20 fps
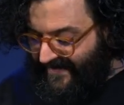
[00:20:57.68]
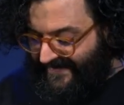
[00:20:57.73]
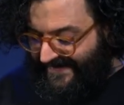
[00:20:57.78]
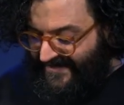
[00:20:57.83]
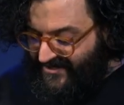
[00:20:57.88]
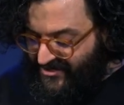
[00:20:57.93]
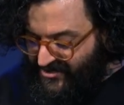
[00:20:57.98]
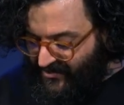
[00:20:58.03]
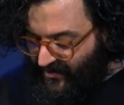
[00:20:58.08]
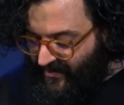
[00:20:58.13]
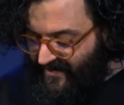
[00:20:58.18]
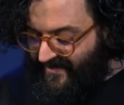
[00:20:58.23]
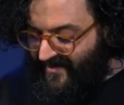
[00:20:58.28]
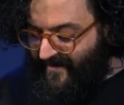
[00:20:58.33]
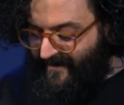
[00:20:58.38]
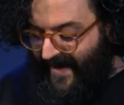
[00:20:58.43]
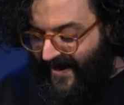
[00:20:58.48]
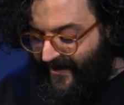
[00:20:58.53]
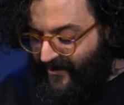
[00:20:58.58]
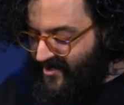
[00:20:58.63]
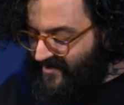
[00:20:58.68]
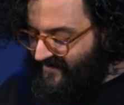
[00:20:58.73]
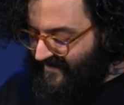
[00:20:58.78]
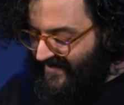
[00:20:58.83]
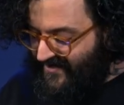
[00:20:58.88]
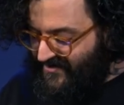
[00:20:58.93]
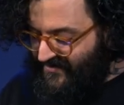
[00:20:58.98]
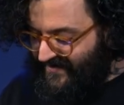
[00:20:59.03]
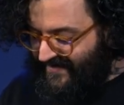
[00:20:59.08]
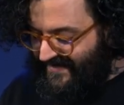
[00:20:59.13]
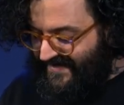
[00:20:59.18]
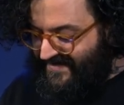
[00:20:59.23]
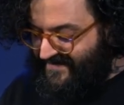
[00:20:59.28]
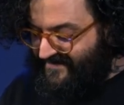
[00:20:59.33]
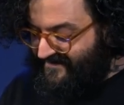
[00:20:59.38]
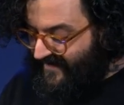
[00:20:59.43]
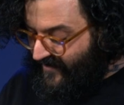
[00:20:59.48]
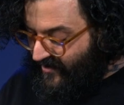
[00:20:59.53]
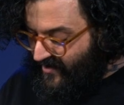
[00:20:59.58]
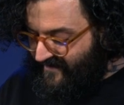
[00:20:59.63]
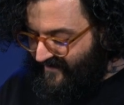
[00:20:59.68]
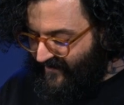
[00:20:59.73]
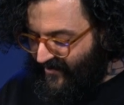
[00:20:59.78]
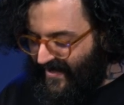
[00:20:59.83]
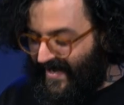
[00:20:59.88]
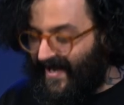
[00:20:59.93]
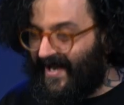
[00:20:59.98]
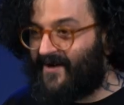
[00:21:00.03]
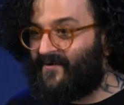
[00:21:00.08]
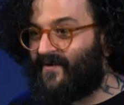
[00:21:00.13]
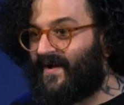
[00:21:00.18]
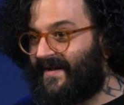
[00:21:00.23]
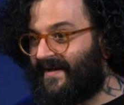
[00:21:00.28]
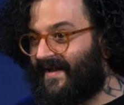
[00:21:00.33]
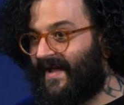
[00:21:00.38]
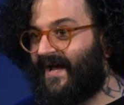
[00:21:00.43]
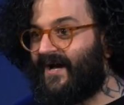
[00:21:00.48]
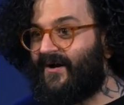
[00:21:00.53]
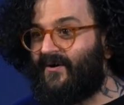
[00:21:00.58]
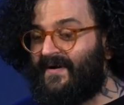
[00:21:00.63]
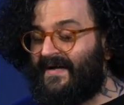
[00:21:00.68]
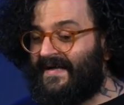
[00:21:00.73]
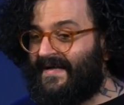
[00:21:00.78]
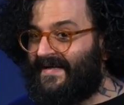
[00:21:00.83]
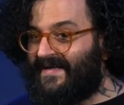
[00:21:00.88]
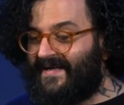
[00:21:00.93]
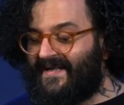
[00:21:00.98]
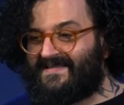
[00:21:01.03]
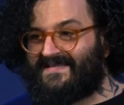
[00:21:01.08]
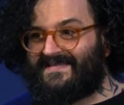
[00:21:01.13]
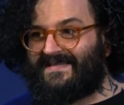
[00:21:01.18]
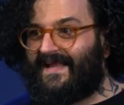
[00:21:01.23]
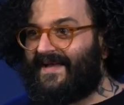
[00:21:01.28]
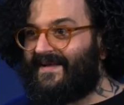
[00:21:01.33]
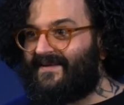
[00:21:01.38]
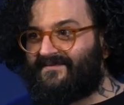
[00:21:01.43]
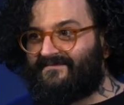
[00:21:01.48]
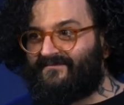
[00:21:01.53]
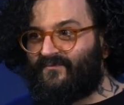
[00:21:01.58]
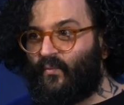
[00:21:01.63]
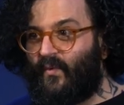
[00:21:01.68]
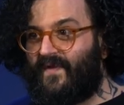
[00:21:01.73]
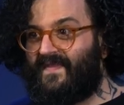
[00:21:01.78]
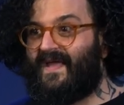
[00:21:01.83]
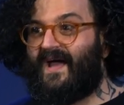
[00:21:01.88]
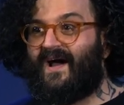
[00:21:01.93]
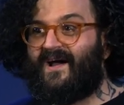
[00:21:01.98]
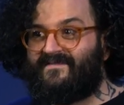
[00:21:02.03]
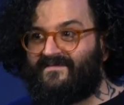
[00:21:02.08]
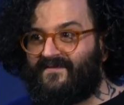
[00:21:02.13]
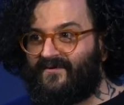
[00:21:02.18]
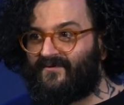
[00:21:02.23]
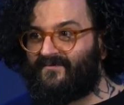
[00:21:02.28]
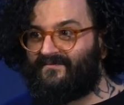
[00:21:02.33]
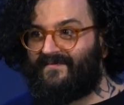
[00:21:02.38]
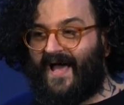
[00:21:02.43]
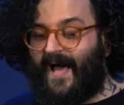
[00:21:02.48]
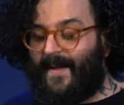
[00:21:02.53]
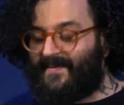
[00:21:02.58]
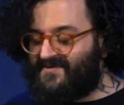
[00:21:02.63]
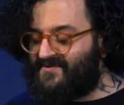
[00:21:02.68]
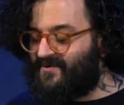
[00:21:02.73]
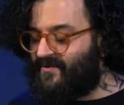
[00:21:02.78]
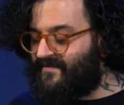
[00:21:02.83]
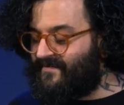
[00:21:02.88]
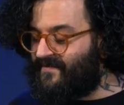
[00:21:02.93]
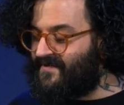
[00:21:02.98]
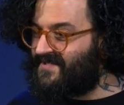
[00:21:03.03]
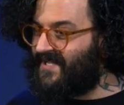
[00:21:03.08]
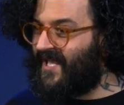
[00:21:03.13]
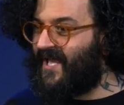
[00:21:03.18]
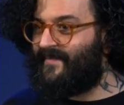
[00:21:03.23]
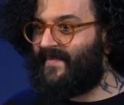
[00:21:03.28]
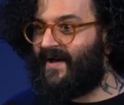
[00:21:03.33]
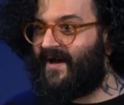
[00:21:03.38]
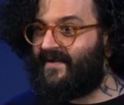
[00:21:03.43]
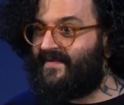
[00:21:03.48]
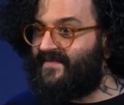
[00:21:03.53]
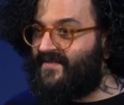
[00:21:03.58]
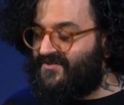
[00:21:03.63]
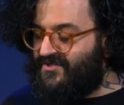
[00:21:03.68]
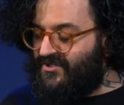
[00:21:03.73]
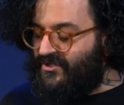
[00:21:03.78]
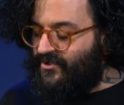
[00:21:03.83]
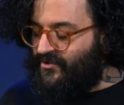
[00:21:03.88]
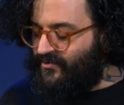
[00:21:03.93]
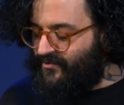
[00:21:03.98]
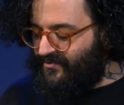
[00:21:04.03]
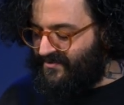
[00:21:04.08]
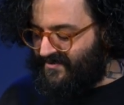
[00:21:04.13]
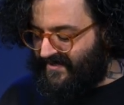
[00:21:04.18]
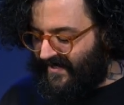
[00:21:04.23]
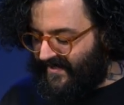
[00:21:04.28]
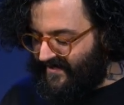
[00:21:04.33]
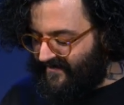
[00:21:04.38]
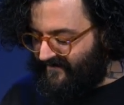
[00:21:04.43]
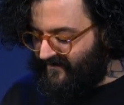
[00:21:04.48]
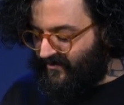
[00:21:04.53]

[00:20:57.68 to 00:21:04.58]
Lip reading: But in short, the barrier of entry is very, very high right now. It's like when the iPhone App Store first came out and this huge kind